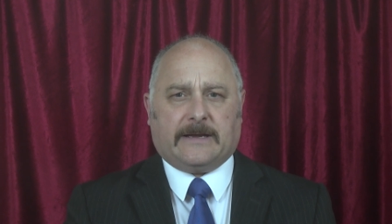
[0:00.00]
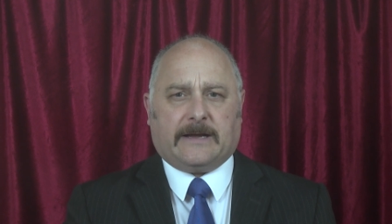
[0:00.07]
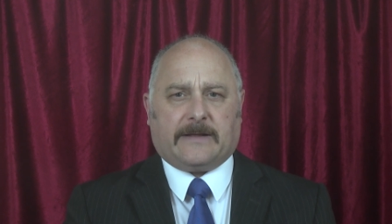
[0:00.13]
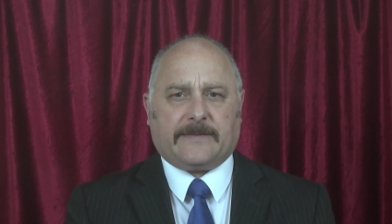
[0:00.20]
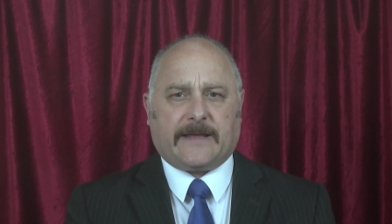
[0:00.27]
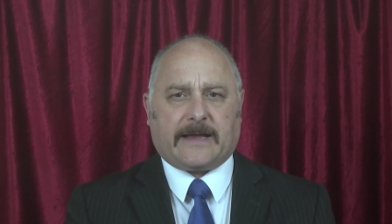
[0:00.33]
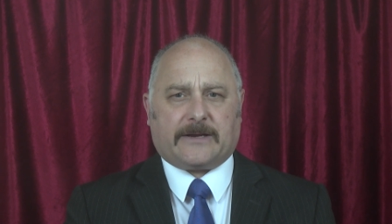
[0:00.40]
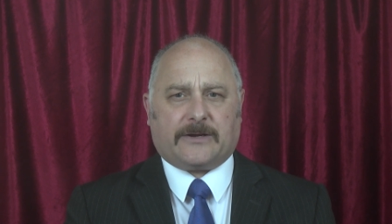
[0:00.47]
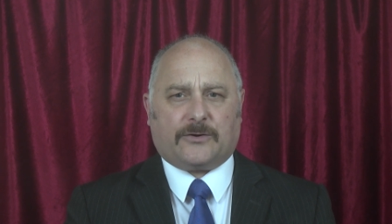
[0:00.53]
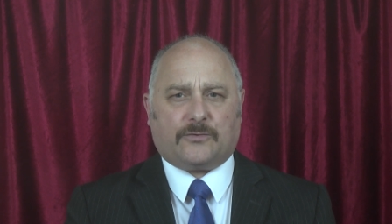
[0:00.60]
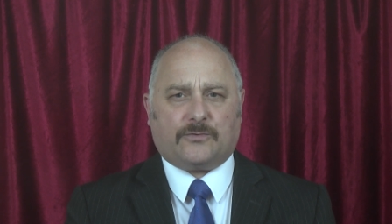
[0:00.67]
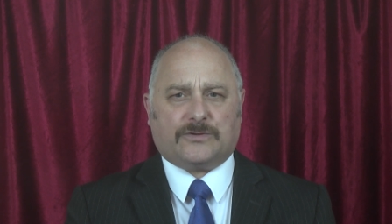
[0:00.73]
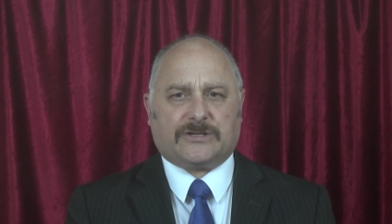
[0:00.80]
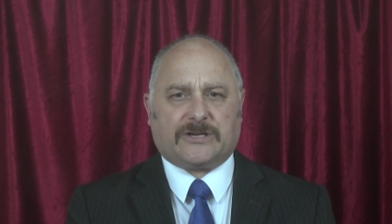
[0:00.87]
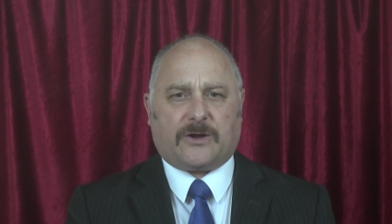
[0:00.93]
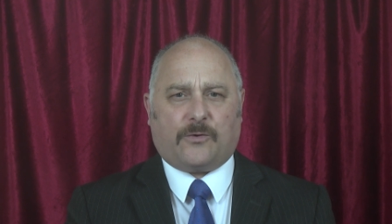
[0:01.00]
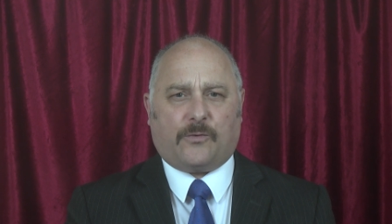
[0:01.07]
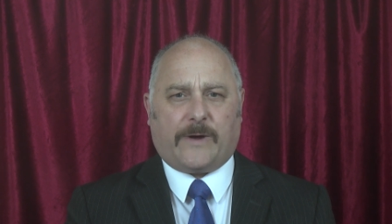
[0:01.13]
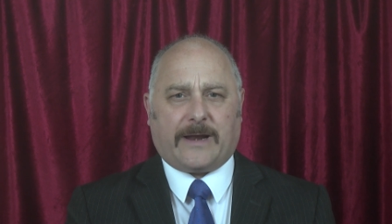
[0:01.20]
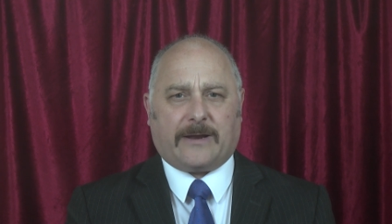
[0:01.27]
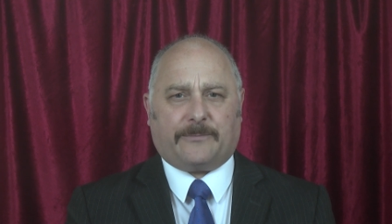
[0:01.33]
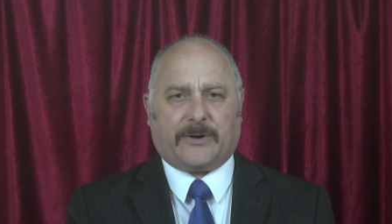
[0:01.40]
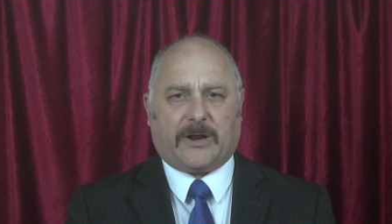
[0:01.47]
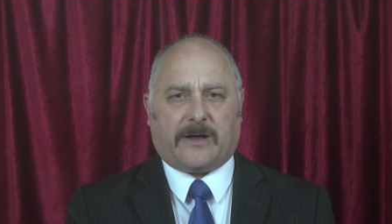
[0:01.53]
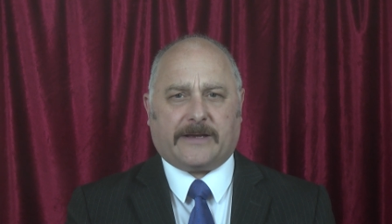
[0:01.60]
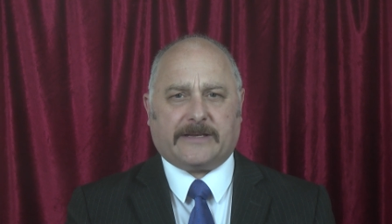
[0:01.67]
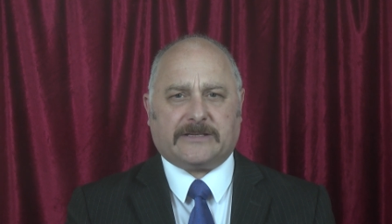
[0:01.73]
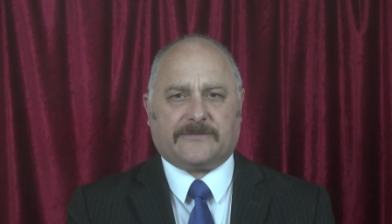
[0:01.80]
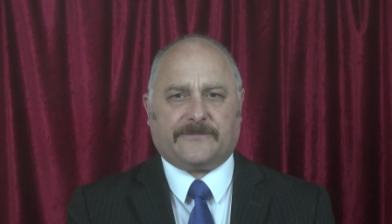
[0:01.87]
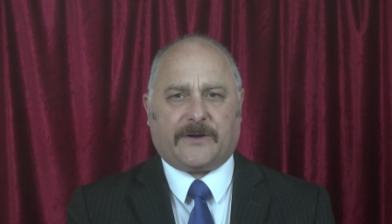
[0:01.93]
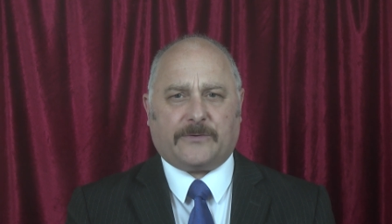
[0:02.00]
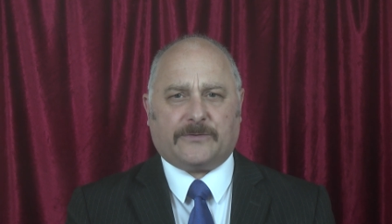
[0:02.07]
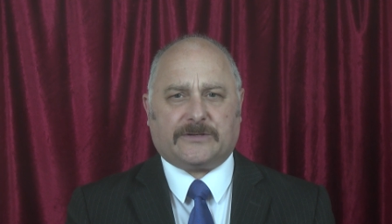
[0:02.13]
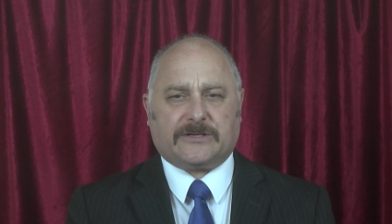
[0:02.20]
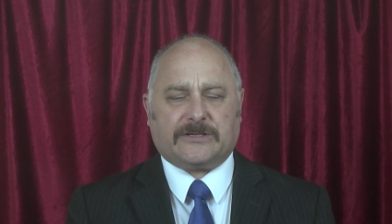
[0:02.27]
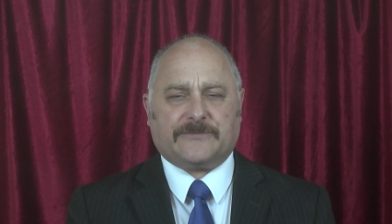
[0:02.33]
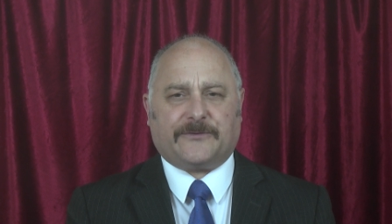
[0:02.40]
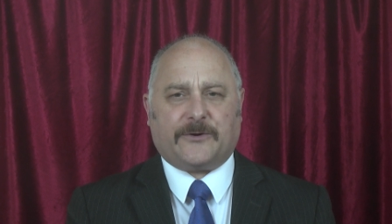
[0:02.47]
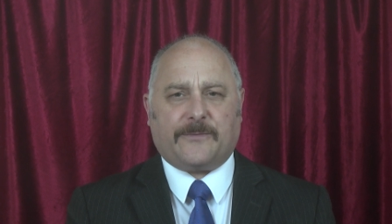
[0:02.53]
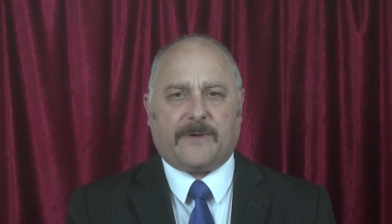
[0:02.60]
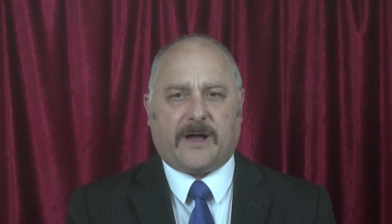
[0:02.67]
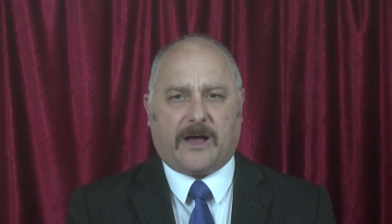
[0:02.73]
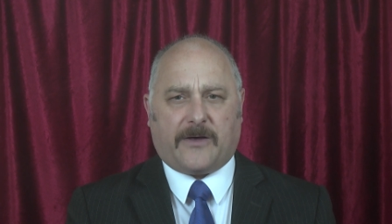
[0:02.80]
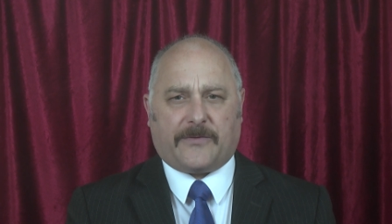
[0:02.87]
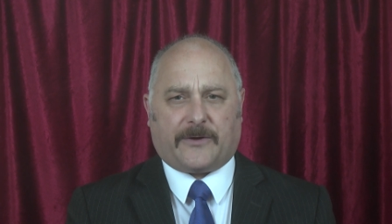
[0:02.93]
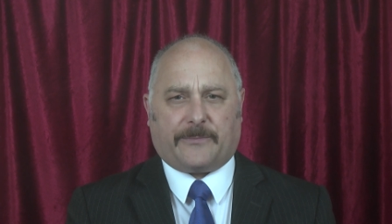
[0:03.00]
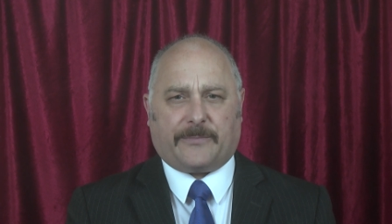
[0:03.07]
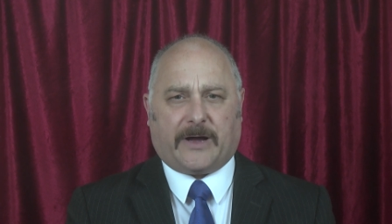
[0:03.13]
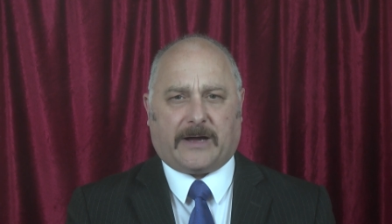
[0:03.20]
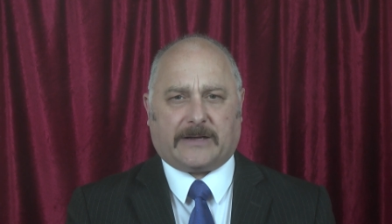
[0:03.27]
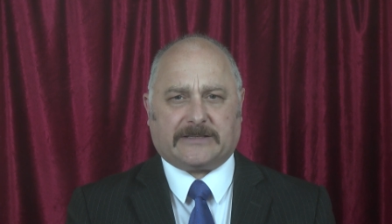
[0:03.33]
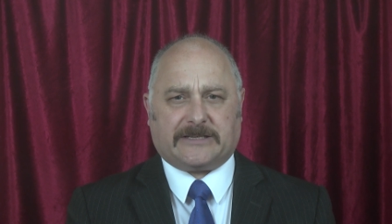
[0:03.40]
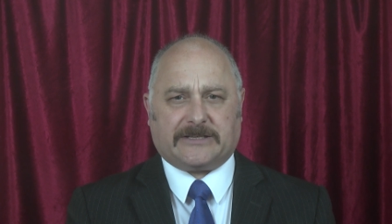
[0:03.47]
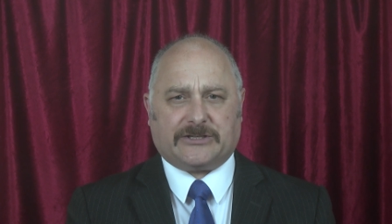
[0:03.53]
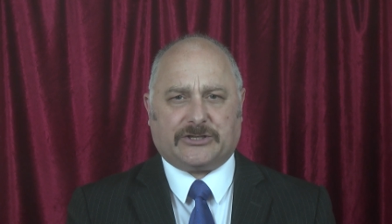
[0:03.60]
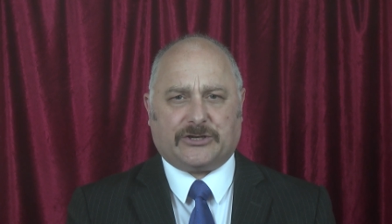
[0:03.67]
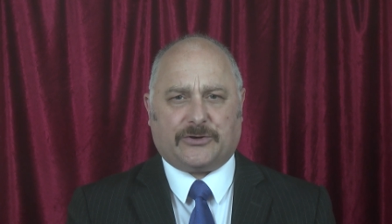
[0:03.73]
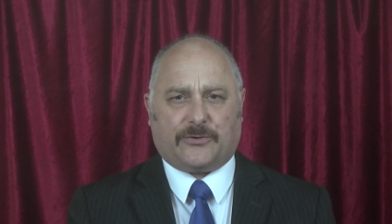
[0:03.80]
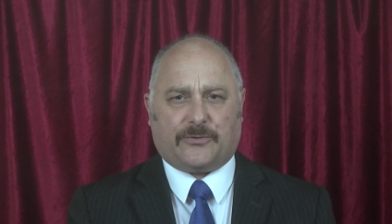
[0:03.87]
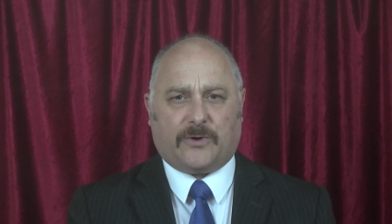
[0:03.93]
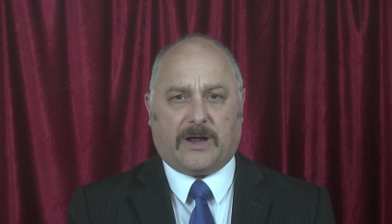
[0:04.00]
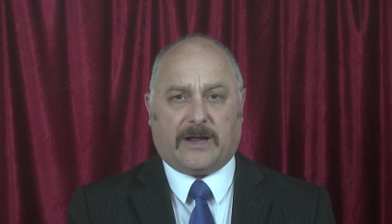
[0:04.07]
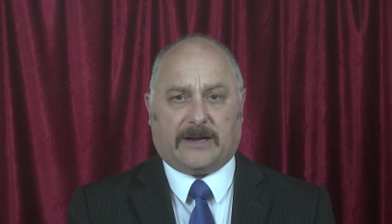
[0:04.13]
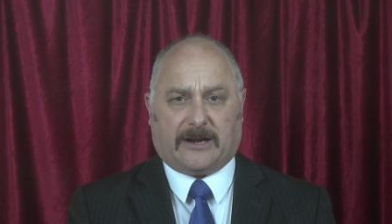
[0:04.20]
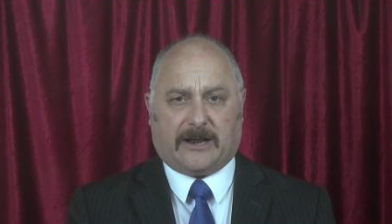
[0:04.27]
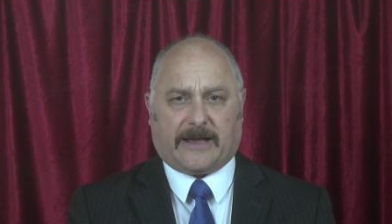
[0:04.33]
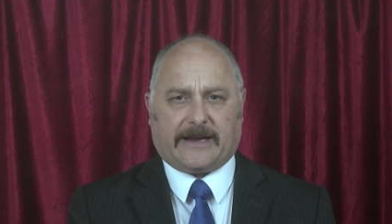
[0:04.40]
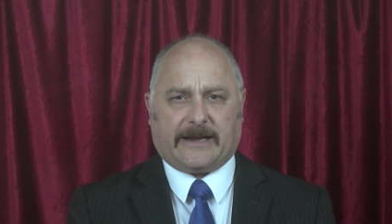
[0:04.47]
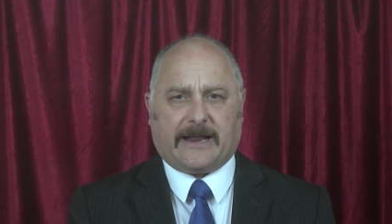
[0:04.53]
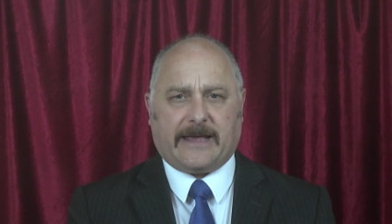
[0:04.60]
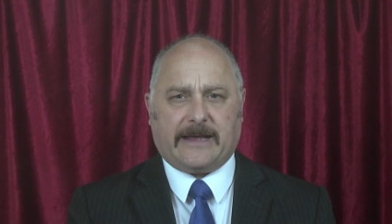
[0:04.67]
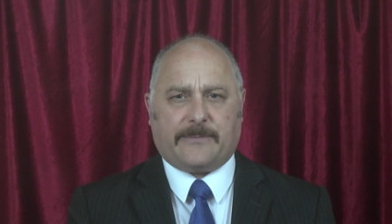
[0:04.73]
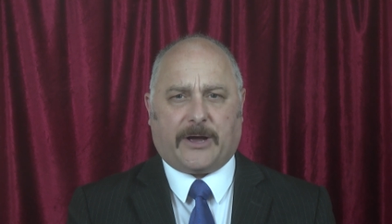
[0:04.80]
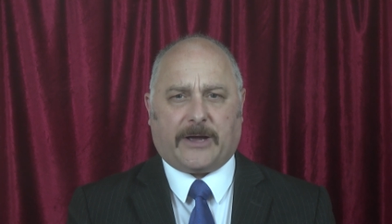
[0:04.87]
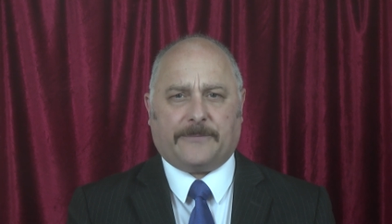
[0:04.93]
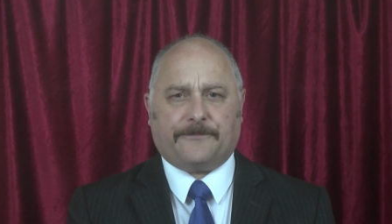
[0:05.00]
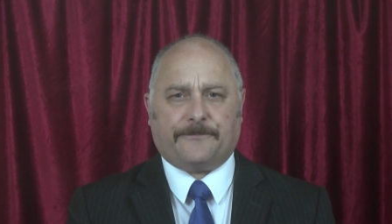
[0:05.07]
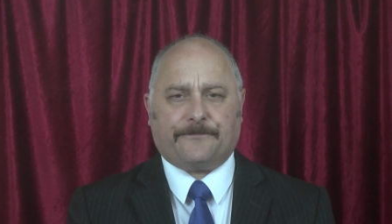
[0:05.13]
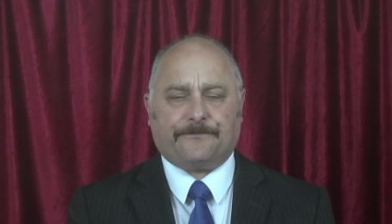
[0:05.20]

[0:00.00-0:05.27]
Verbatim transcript: And that could also well apply to voters from other parties too, like Labour.